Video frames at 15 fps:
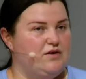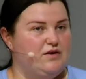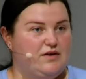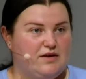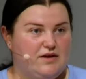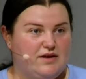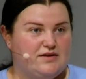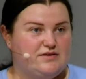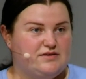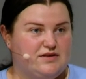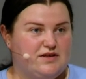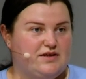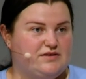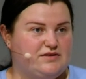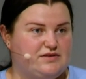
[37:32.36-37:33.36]

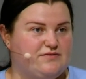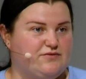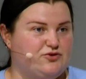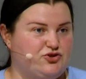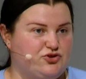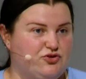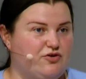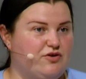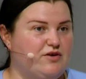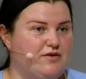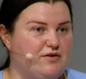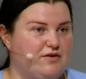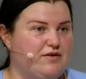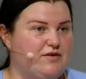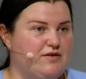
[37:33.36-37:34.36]
Yes, yes, for sure.
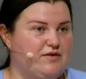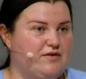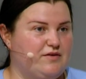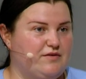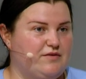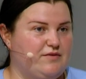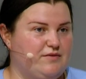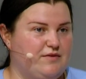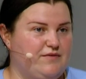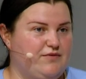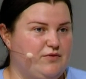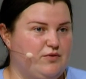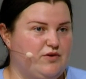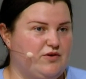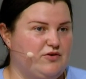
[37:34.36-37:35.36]
Uh,
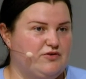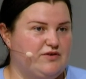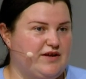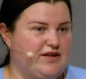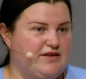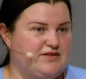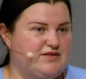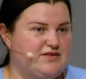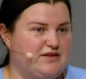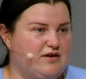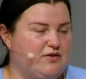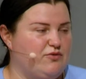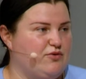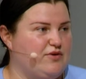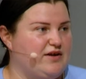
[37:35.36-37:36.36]
if you are not healthy,
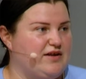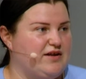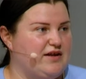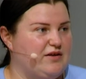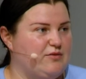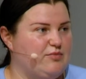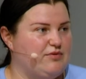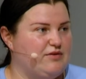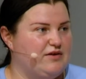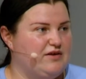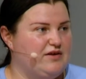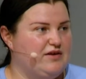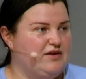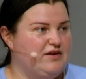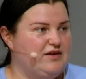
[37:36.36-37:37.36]
how you can help?
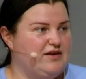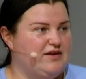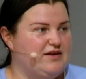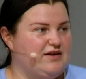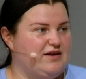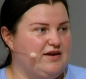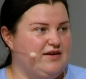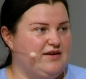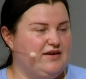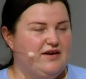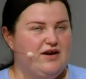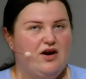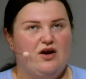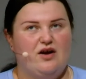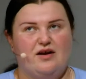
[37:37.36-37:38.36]
Yeah. Like I,
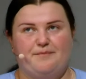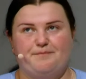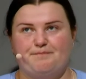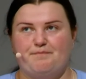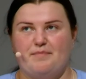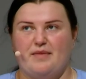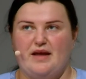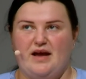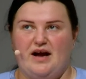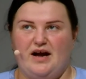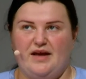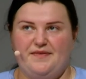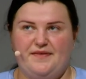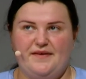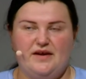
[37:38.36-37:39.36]
um,
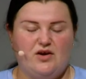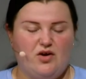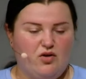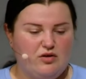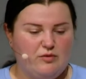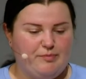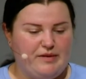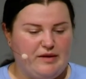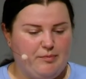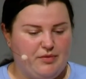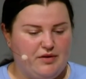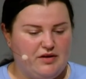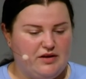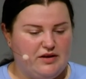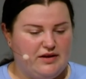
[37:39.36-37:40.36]
I think all
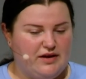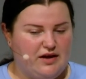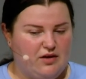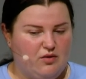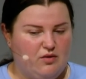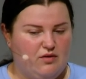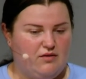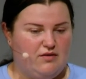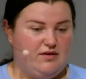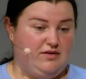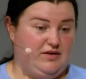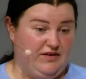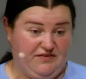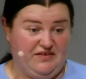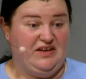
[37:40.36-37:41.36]
people now,
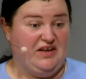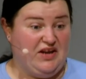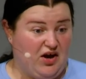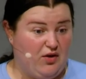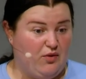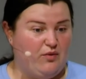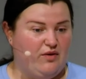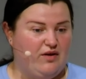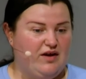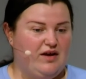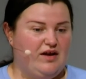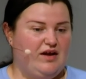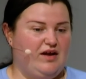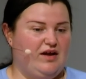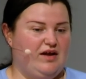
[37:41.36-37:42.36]
even now,
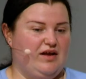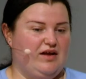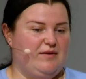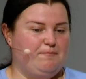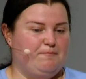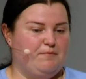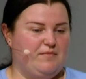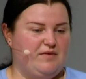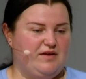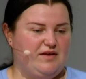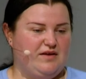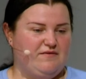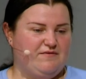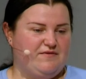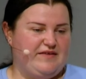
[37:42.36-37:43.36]
um,
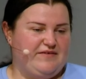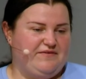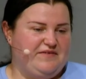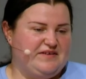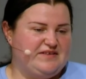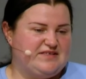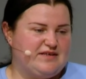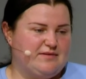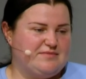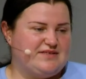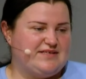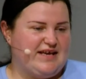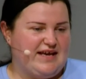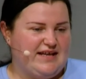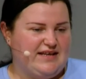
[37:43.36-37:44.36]
if they feel some
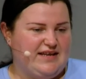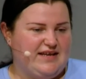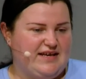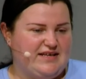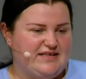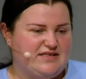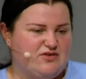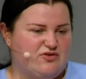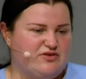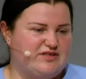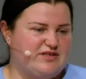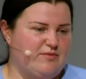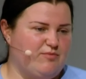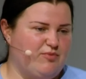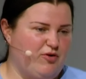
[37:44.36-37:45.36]
sadness or
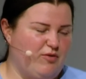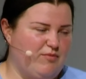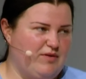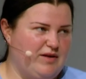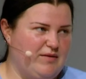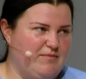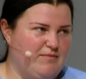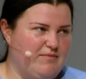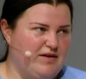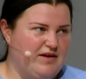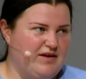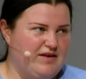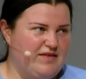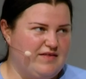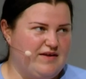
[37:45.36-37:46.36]
some problem,
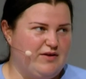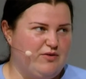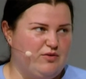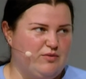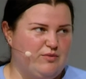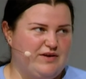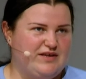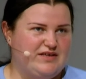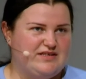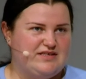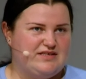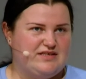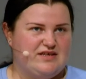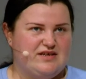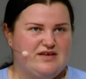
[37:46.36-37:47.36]
they
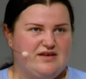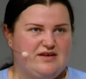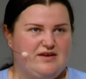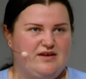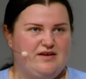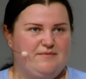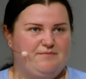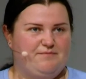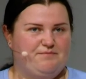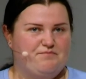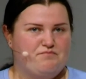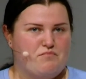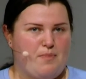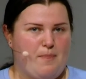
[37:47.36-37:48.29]
always um,